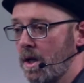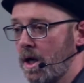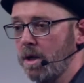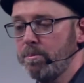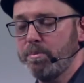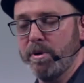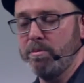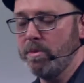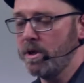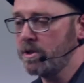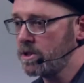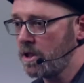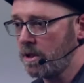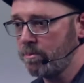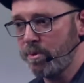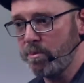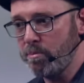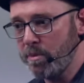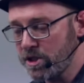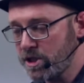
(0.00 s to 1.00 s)
I'd be much
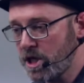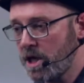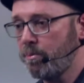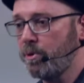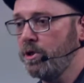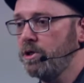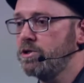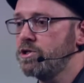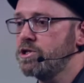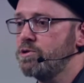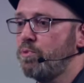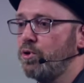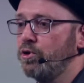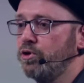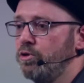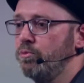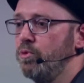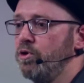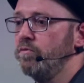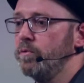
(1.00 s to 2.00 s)
happier to support
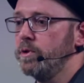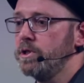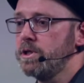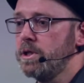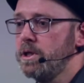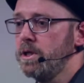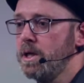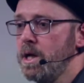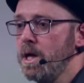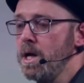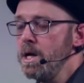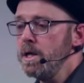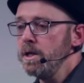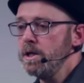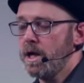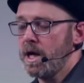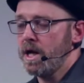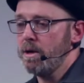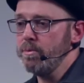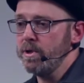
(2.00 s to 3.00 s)
the movement. You
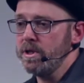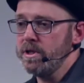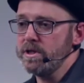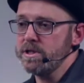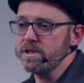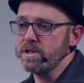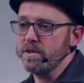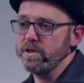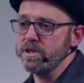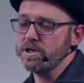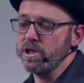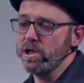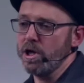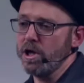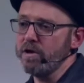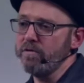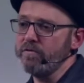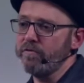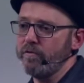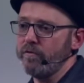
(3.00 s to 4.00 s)
know, there's a lot
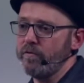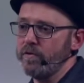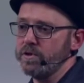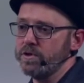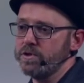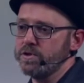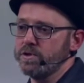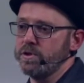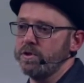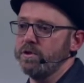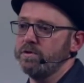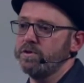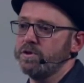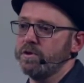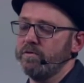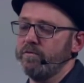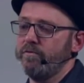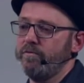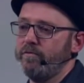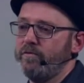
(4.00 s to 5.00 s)
of sort
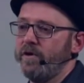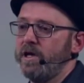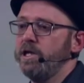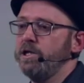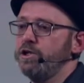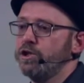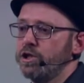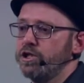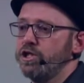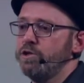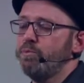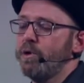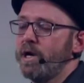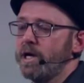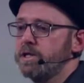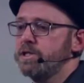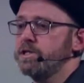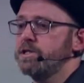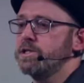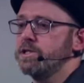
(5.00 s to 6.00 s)
of fairly dodgy
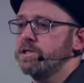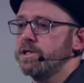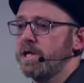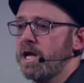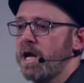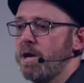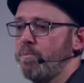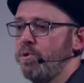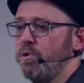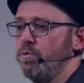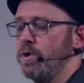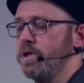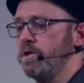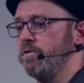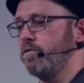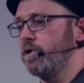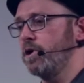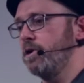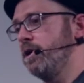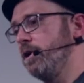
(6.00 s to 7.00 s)
practices that happen when you've
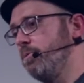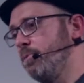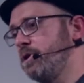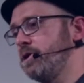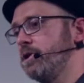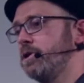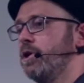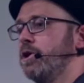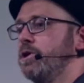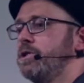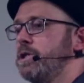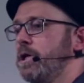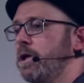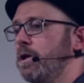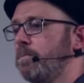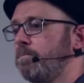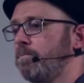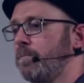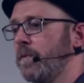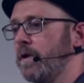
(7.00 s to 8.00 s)
got a limited cartel,
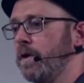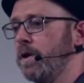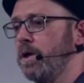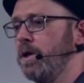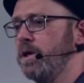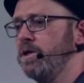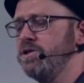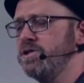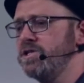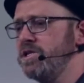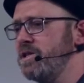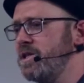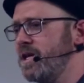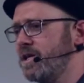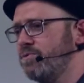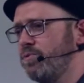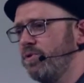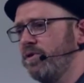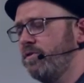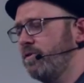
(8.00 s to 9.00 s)
you know, and you see
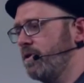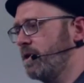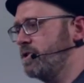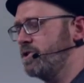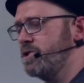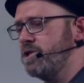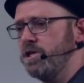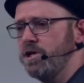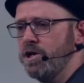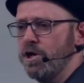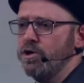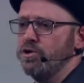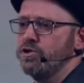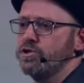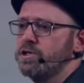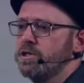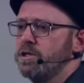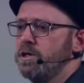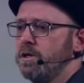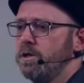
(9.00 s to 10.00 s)
that with the casinos.
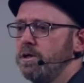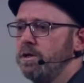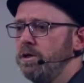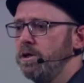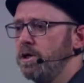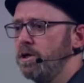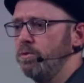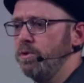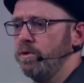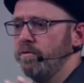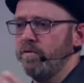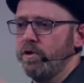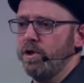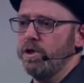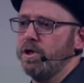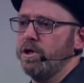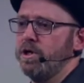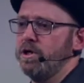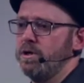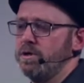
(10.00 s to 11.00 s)
You know, when you've only
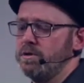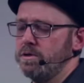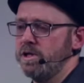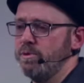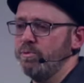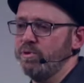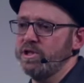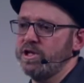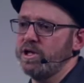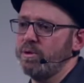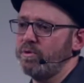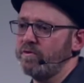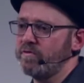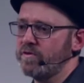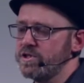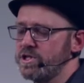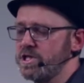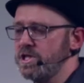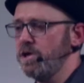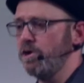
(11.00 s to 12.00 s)
got a limited number of
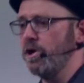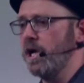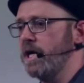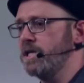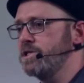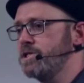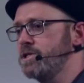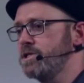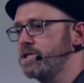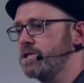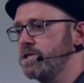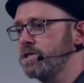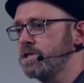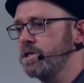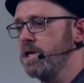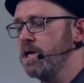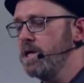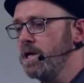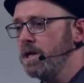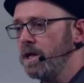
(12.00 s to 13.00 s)
casino licenses,
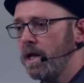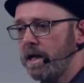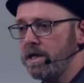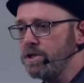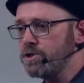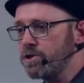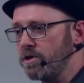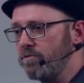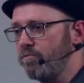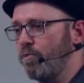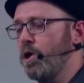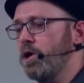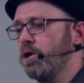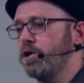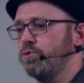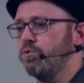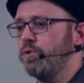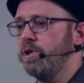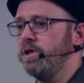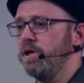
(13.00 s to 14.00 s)
any sort of
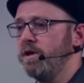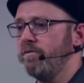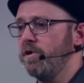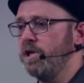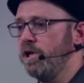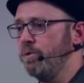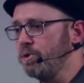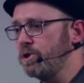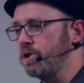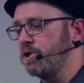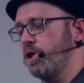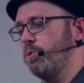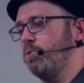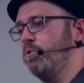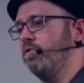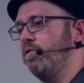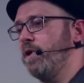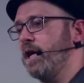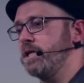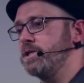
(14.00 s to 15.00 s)
market where you have a limited number
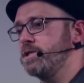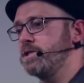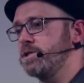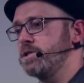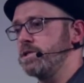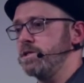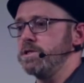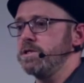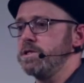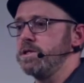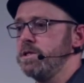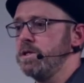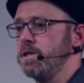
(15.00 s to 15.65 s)
of licenses,